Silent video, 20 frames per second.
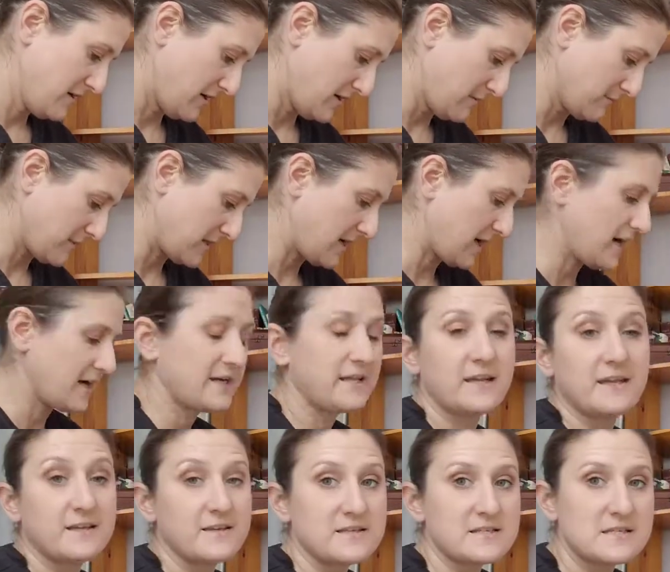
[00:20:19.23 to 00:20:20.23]
Um, God
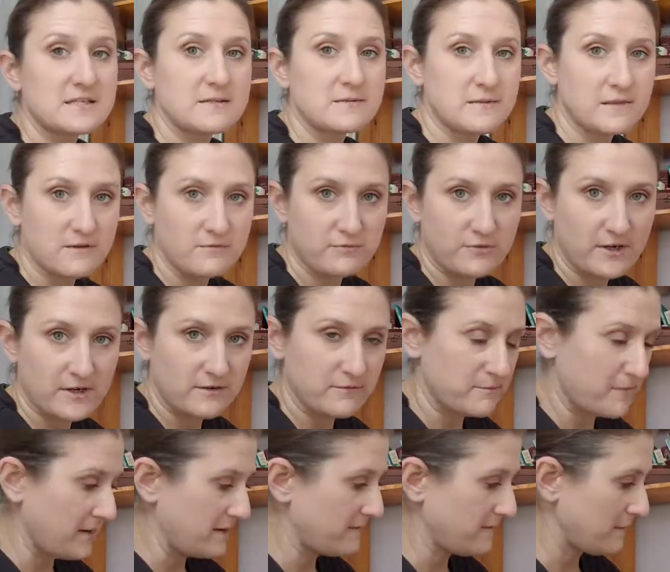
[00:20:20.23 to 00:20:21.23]
is, the friend
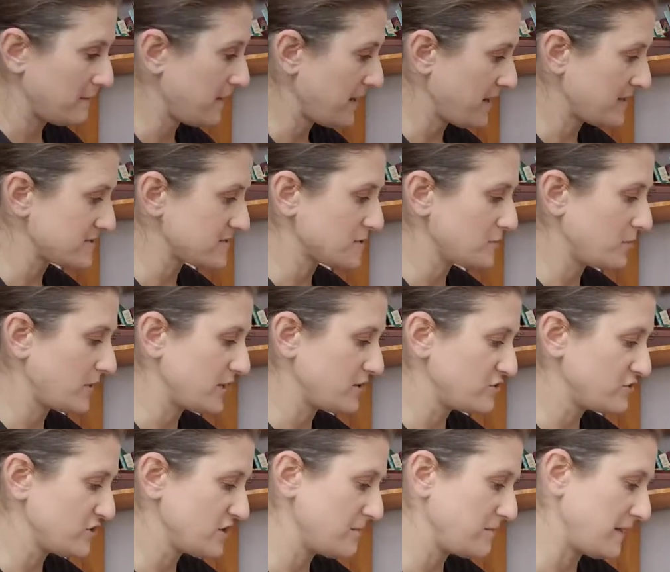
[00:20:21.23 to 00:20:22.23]
of mine that passed away,
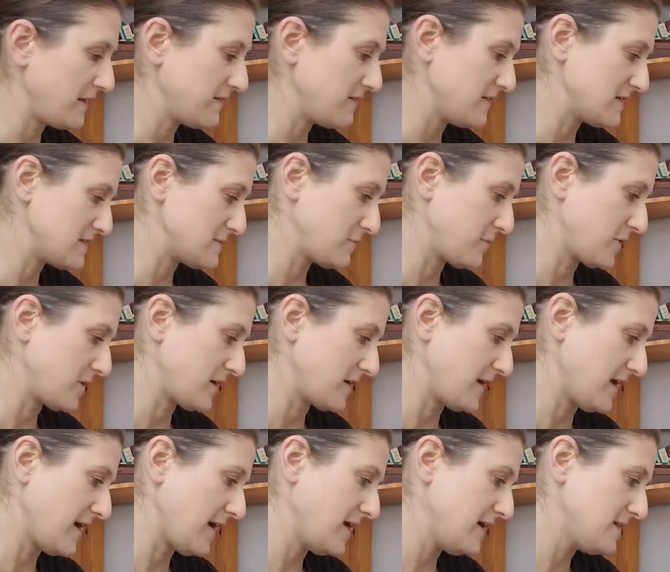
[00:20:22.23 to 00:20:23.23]
she made this book,
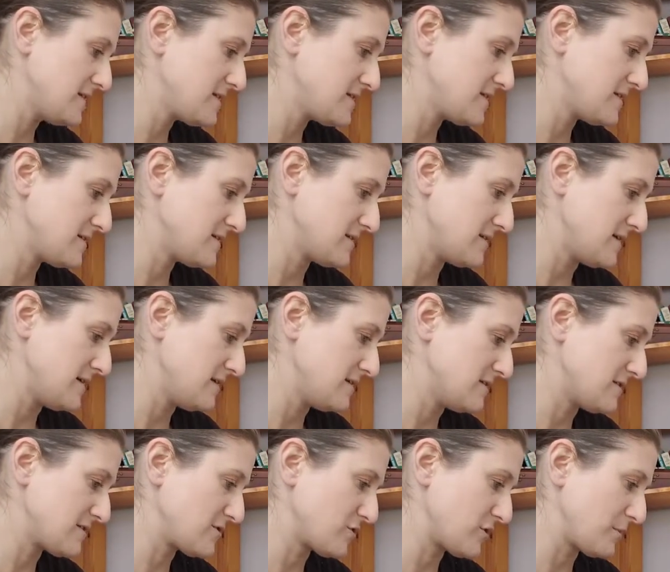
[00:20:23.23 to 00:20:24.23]
an A to Z
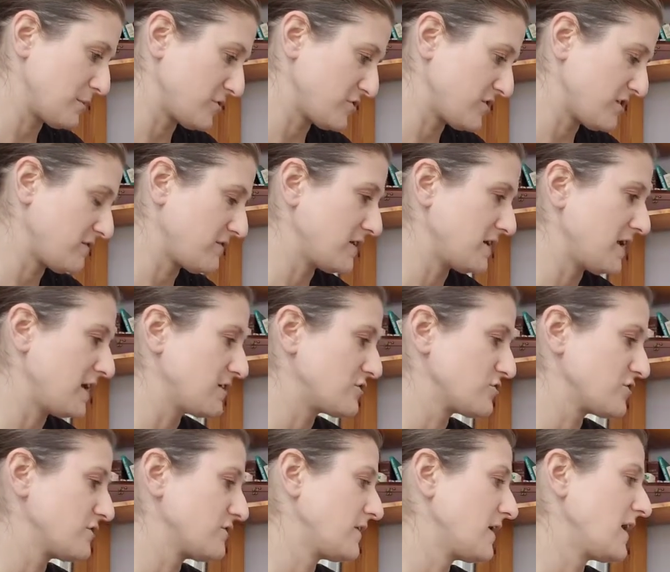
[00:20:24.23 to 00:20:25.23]
description of the
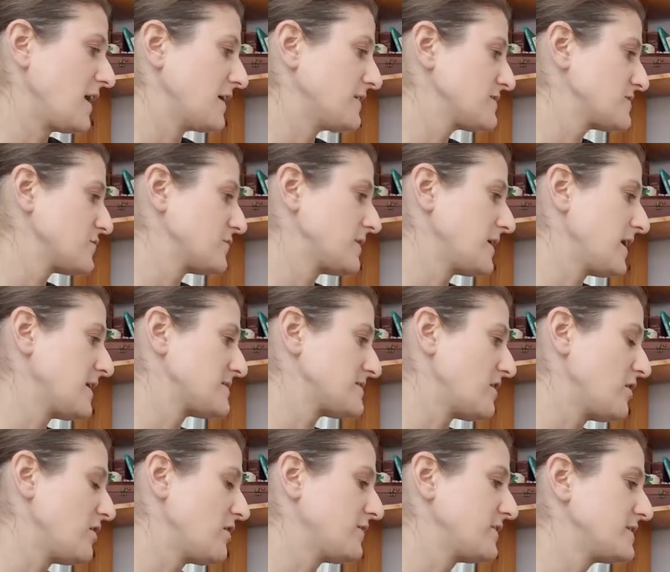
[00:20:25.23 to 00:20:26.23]
nature of God. So it has
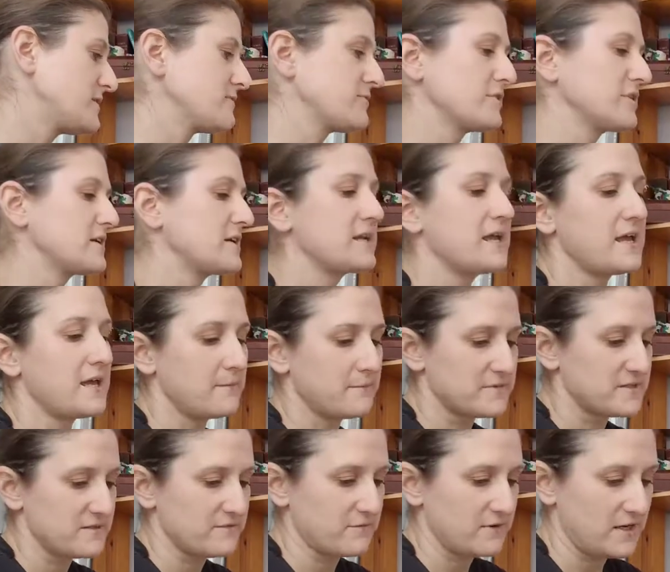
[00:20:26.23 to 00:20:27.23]
all the different
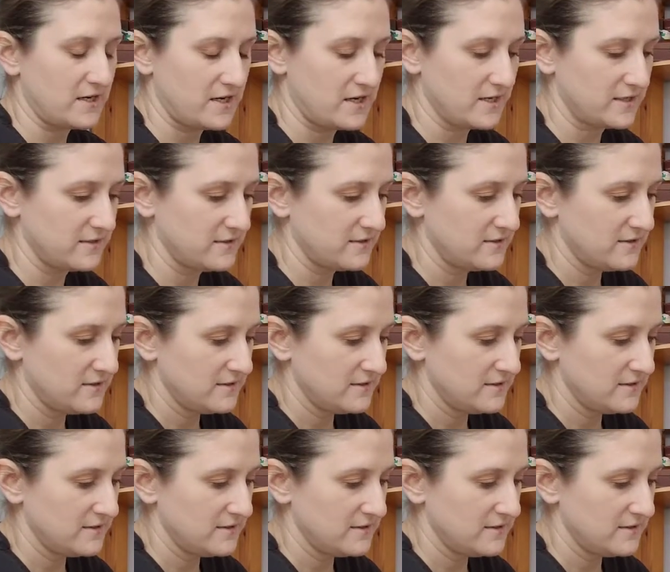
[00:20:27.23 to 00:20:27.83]
names of God.